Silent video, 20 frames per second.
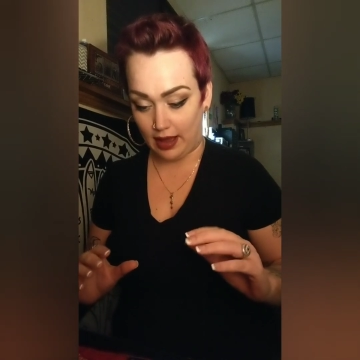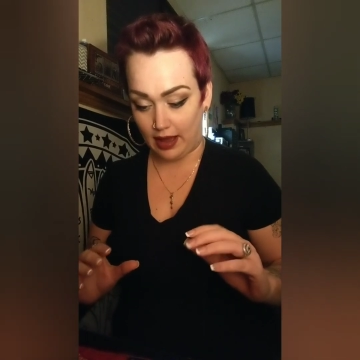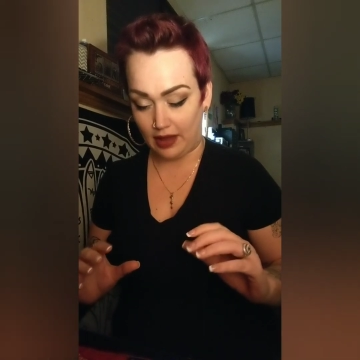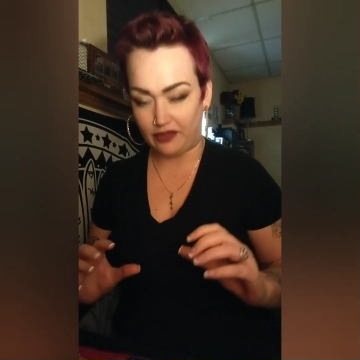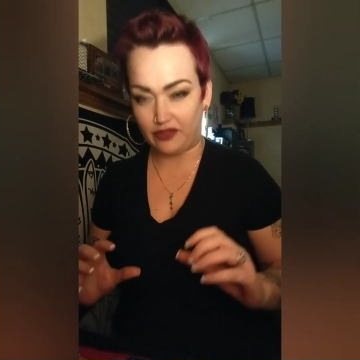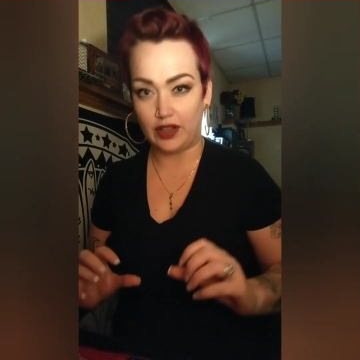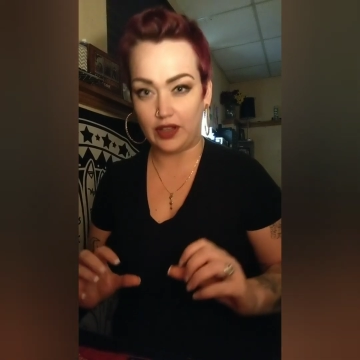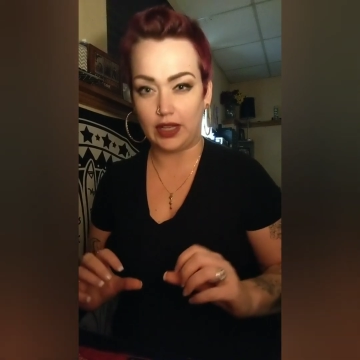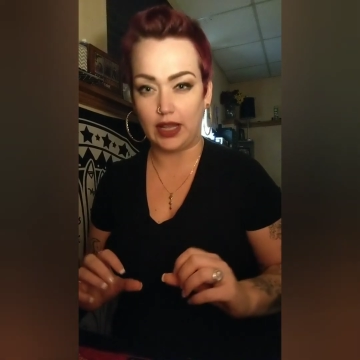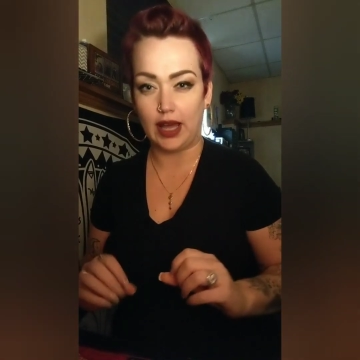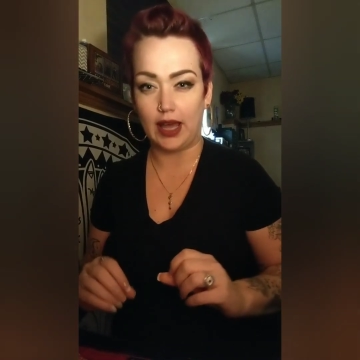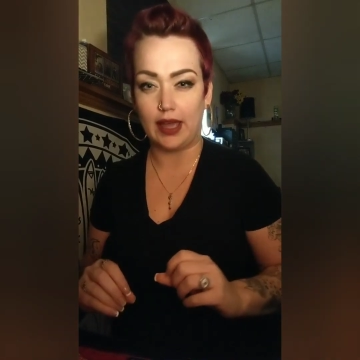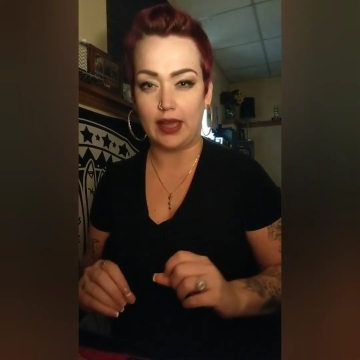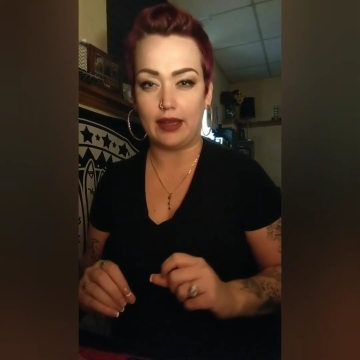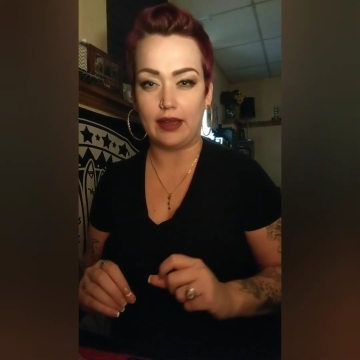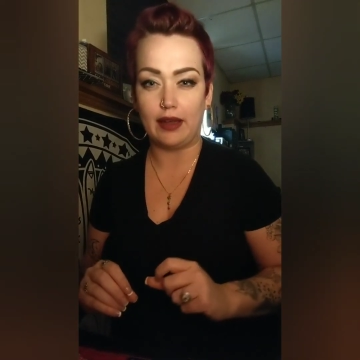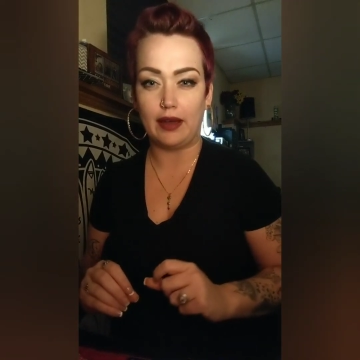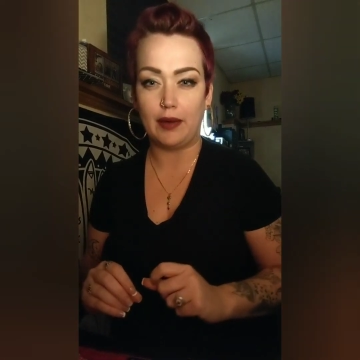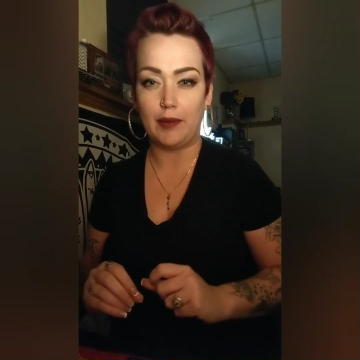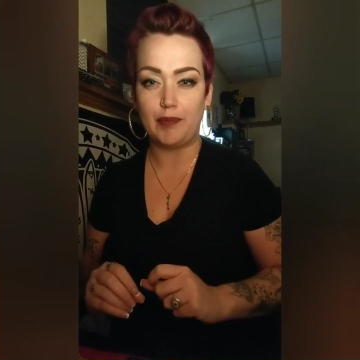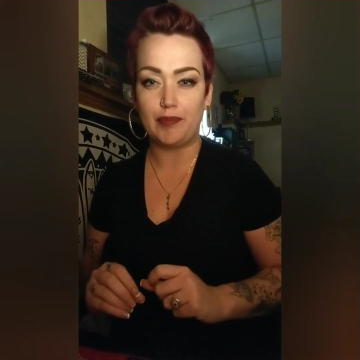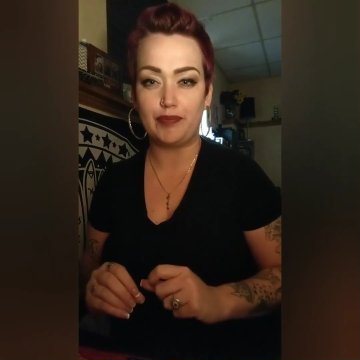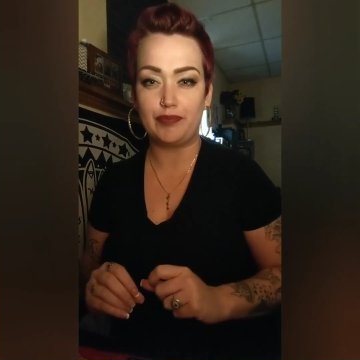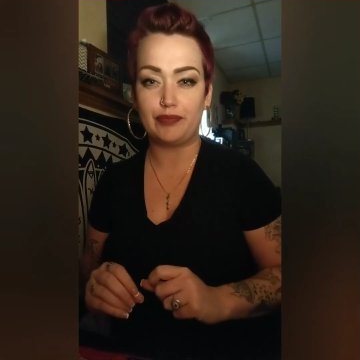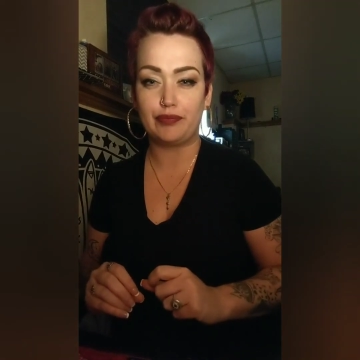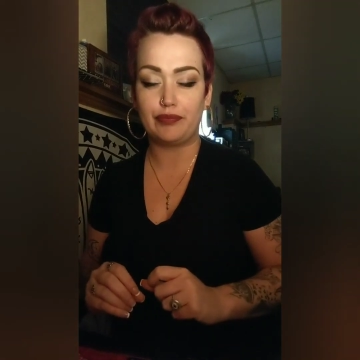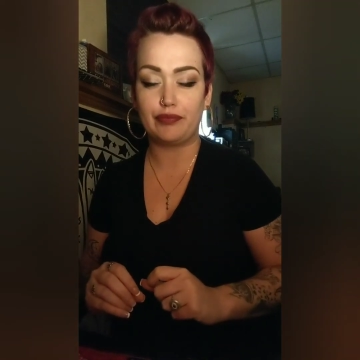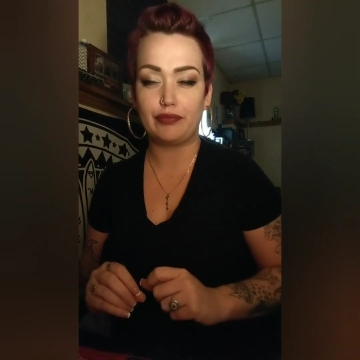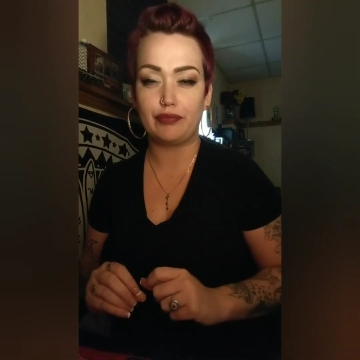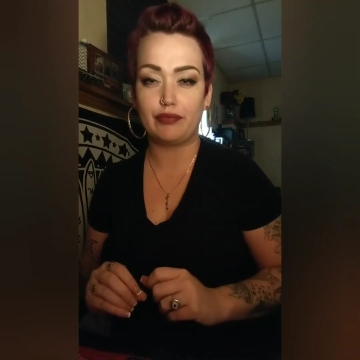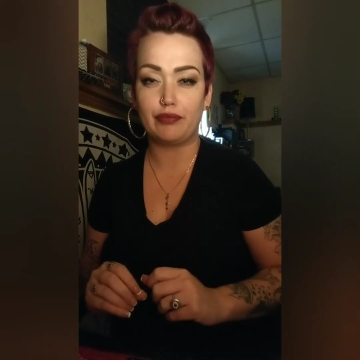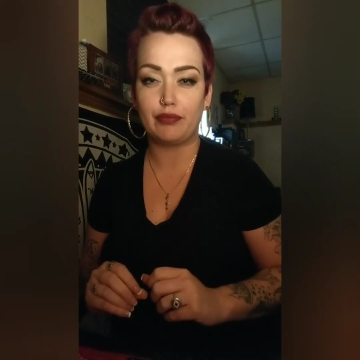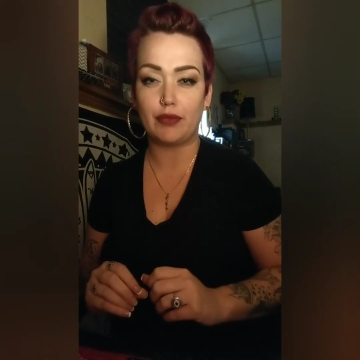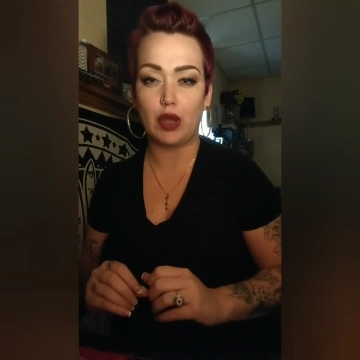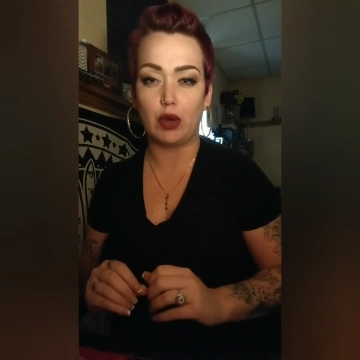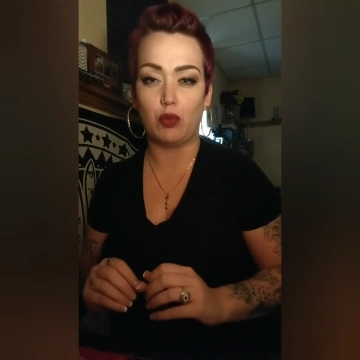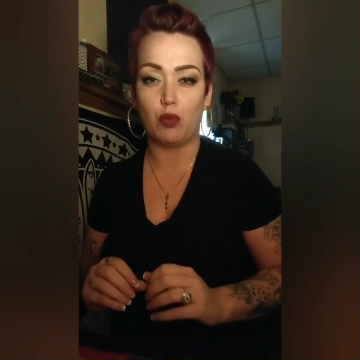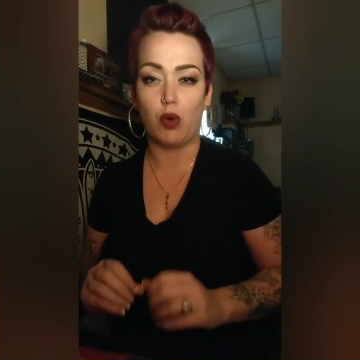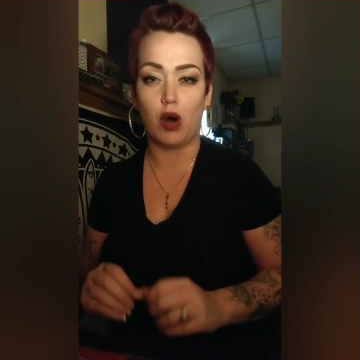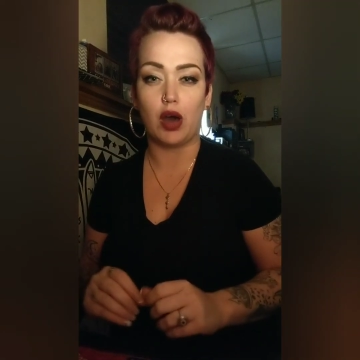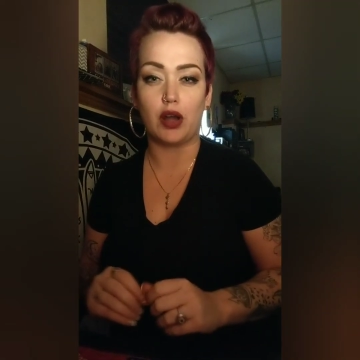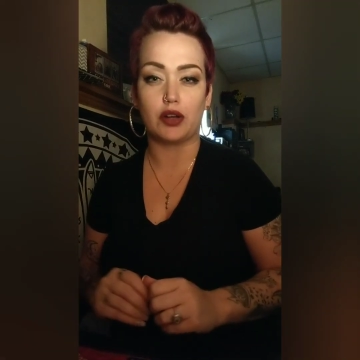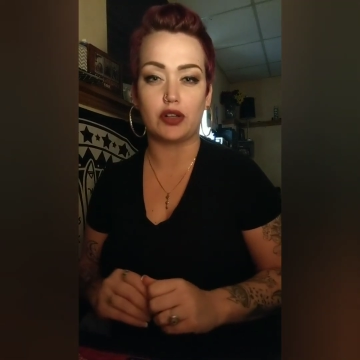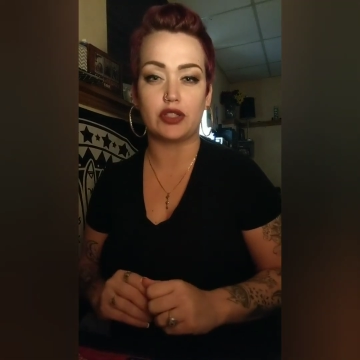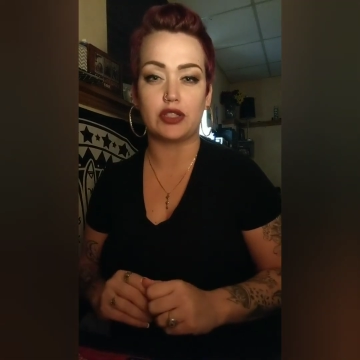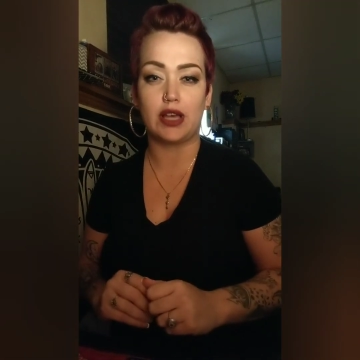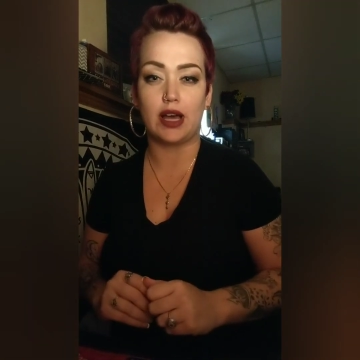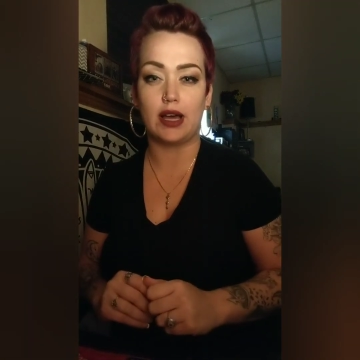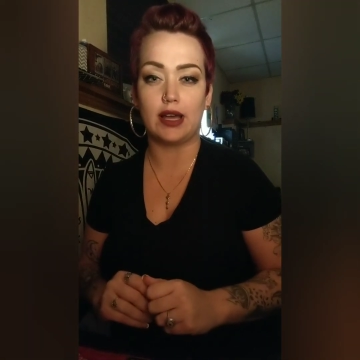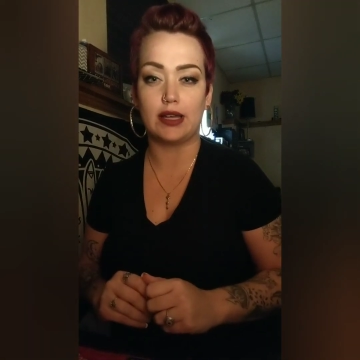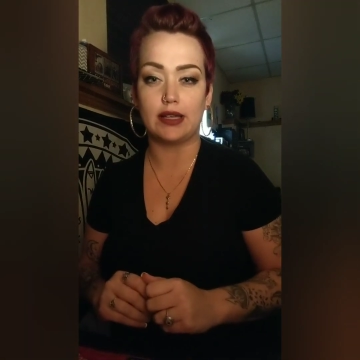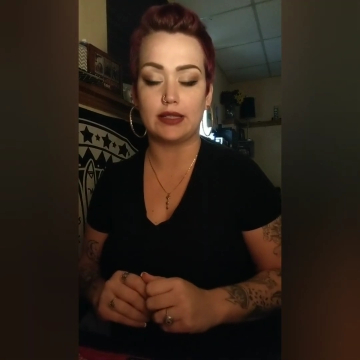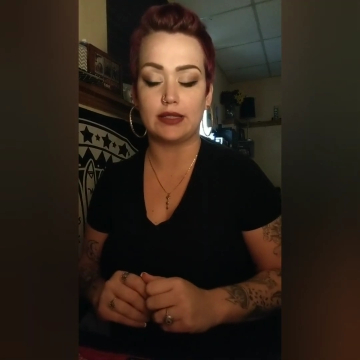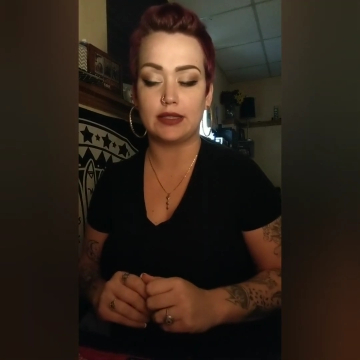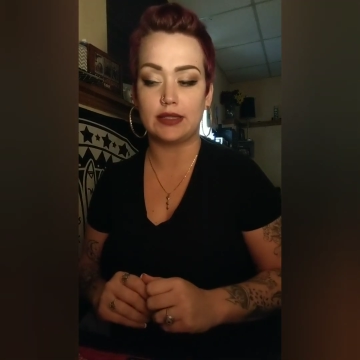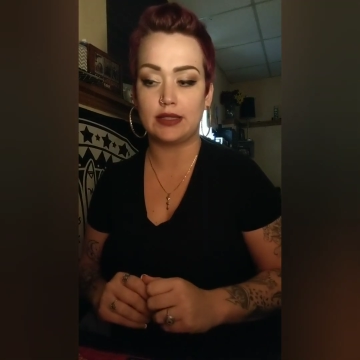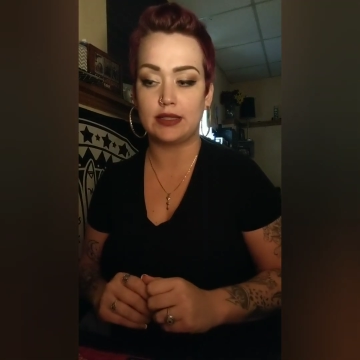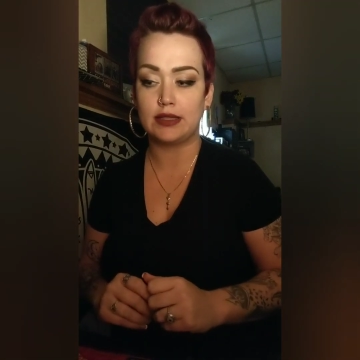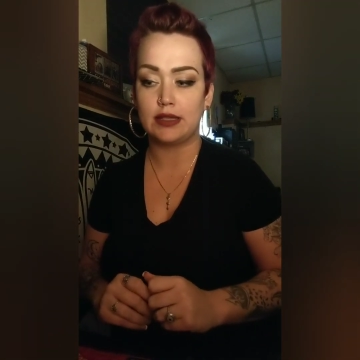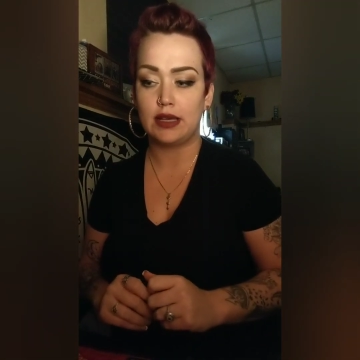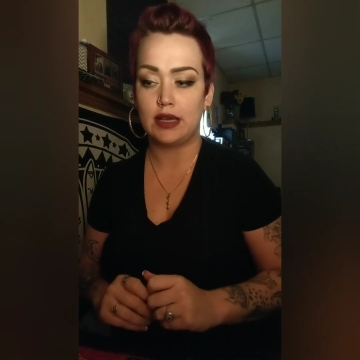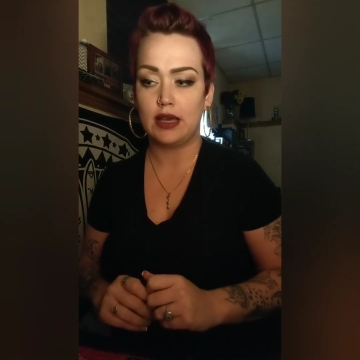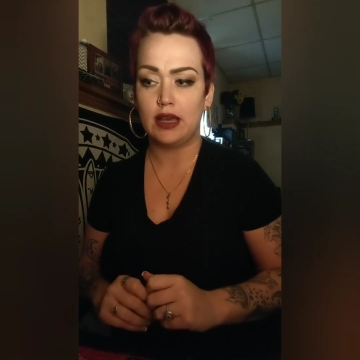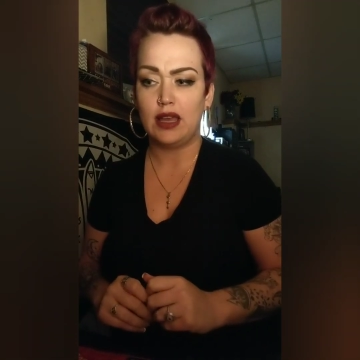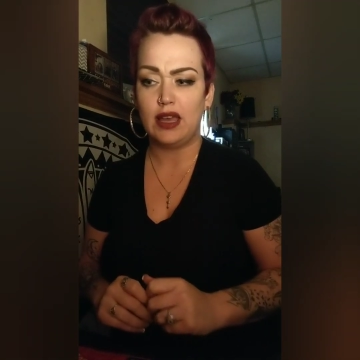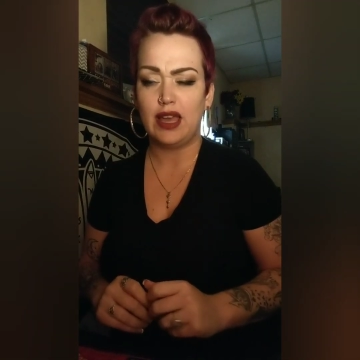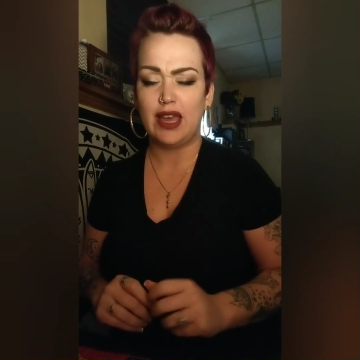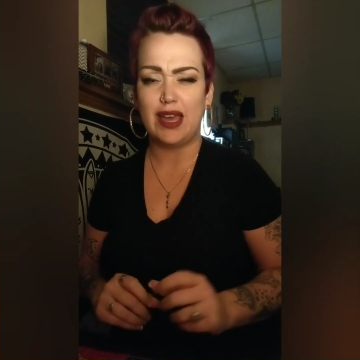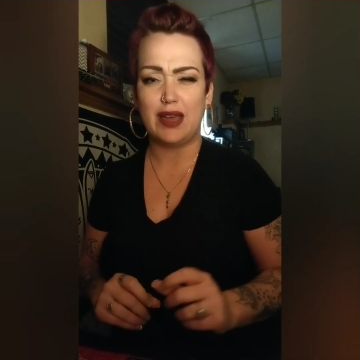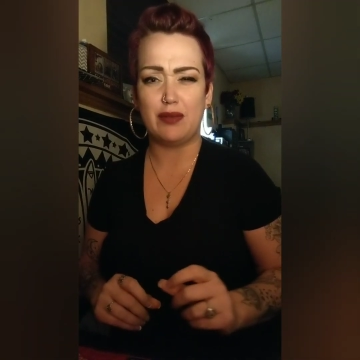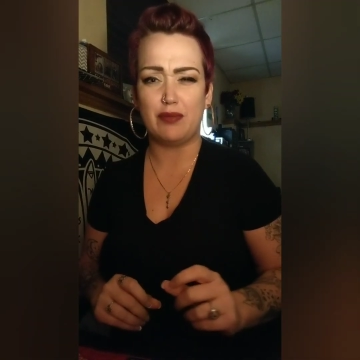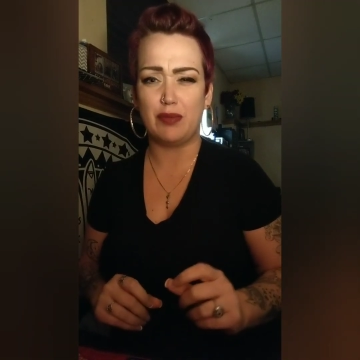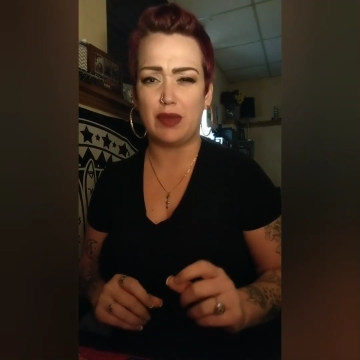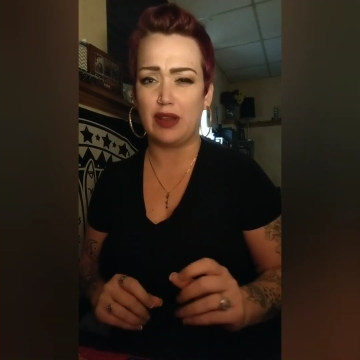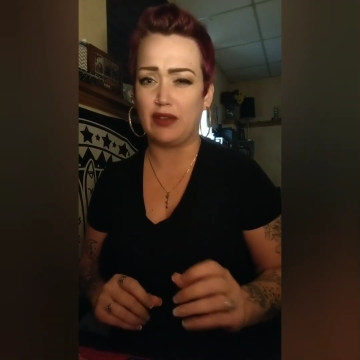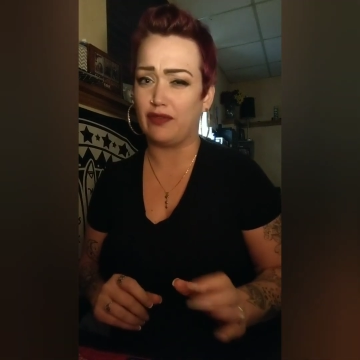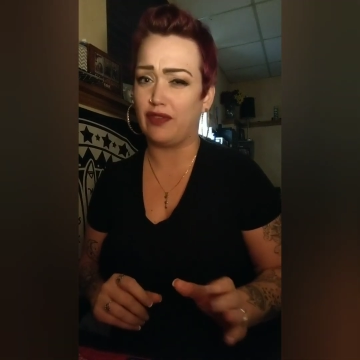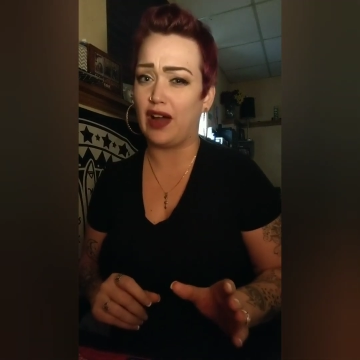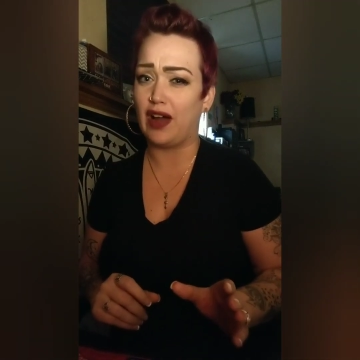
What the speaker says: feel like water signs and